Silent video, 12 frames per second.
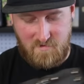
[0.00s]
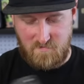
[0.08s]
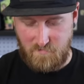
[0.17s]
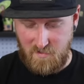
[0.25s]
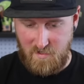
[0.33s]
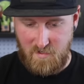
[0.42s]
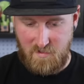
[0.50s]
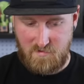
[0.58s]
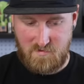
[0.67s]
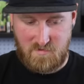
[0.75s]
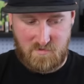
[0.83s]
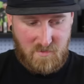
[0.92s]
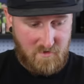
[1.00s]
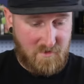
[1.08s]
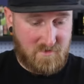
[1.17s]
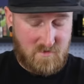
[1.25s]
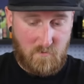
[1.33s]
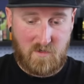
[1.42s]
these blades, at
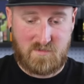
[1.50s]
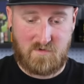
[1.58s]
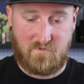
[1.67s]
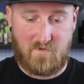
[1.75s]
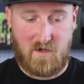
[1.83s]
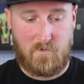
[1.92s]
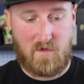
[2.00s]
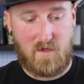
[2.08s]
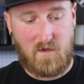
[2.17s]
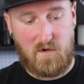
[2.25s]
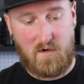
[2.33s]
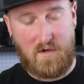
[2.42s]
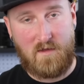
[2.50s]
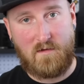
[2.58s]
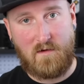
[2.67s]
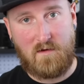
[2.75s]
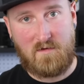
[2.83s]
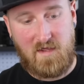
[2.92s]
least the ones in front of me, are
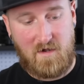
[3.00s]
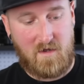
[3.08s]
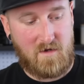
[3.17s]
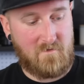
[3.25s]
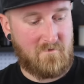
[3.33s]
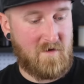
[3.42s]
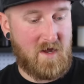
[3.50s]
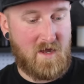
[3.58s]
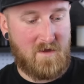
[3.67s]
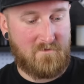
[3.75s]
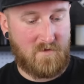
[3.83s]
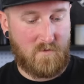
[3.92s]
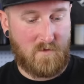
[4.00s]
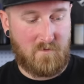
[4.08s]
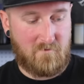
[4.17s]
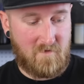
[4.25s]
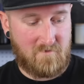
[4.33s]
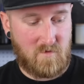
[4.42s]
either 1095 or
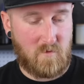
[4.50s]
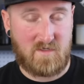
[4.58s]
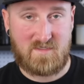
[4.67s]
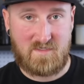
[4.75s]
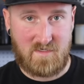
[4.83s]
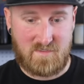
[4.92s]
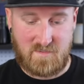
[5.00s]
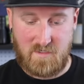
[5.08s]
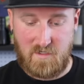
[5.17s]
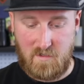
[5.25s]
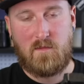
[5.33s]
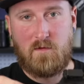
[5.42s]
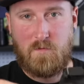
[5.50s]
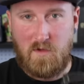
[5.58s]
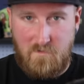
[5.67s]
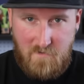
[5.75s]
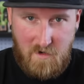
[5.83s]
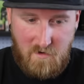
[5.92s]
5160. They're
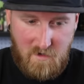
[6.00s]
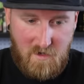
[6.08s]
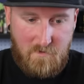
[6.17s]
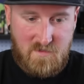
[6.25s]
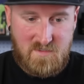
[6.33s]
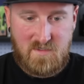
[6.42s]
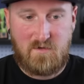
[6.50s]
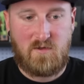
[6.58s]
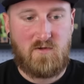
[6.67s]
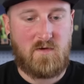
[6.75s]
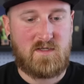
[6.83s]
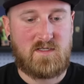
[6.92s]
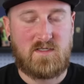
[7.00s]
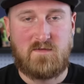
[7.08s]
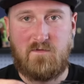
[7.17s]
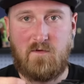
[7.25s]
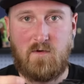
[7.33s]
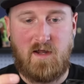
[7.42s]
both very common steel choices
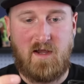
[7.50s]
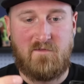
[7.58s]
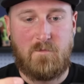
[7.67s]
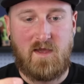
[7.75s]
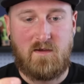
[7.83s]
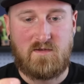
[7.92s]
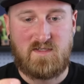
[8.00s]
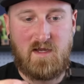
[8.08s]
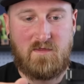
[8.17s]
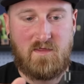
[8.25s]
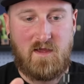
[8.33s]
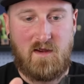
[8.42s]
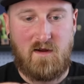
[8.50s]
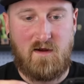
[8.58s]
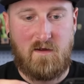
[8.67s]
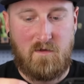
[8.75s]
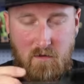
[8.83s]
for knife makers out there.